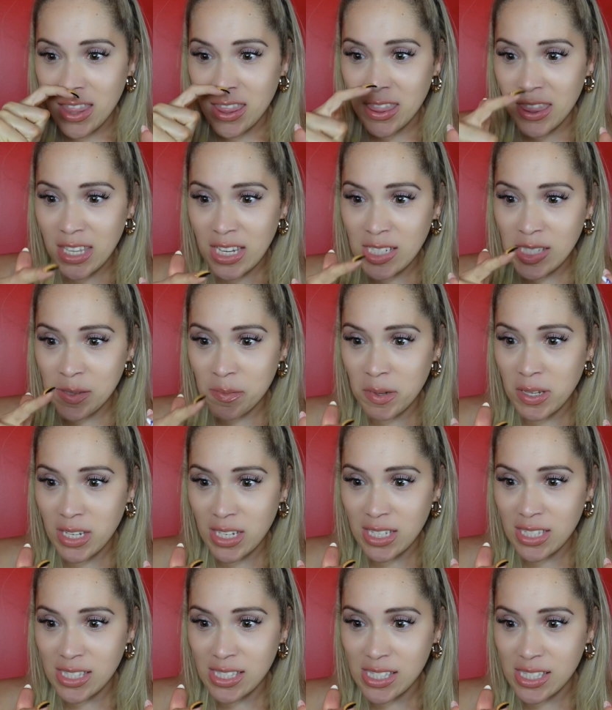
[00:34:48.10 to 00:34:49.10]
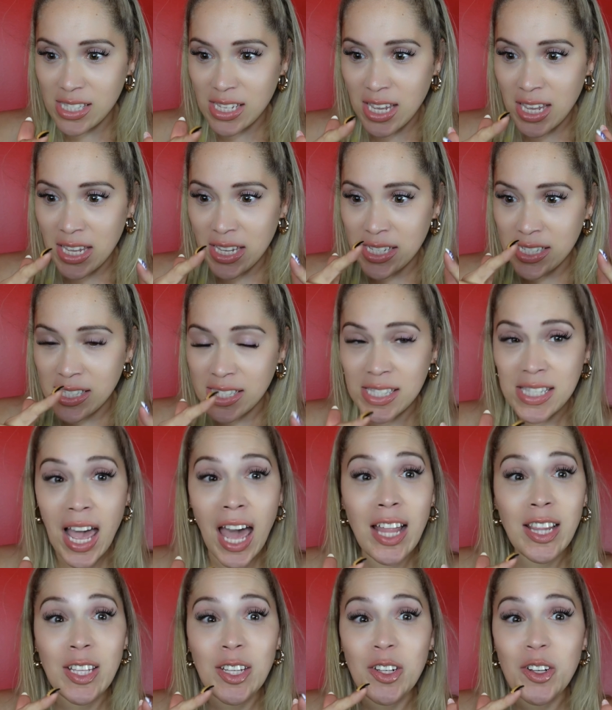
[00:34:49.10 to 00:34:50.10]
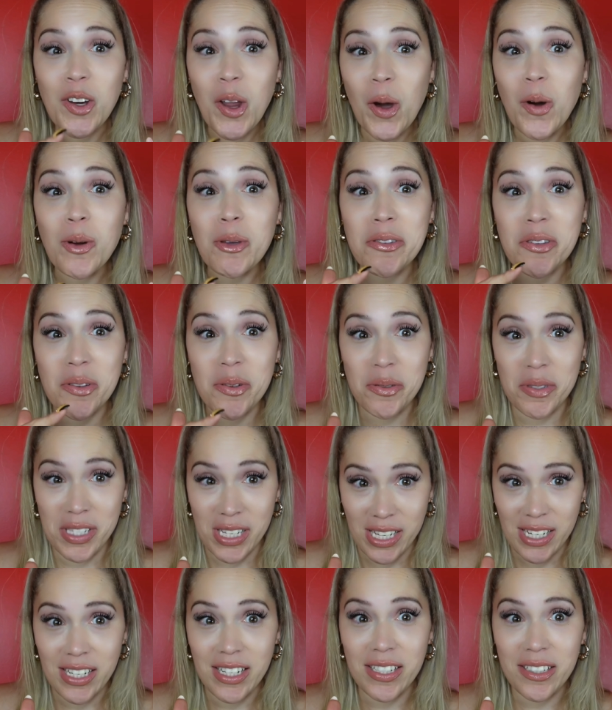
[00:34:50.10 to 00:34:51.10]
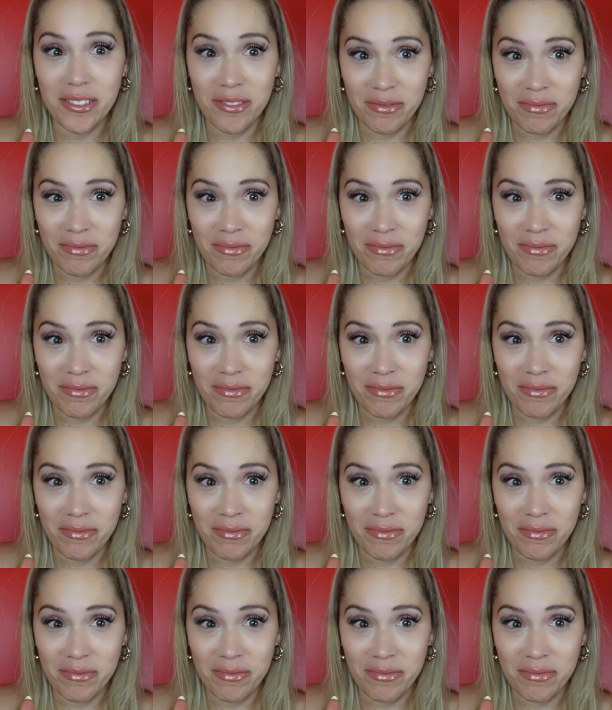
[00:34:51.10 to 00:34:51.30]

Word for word: This means Sally knows who did it.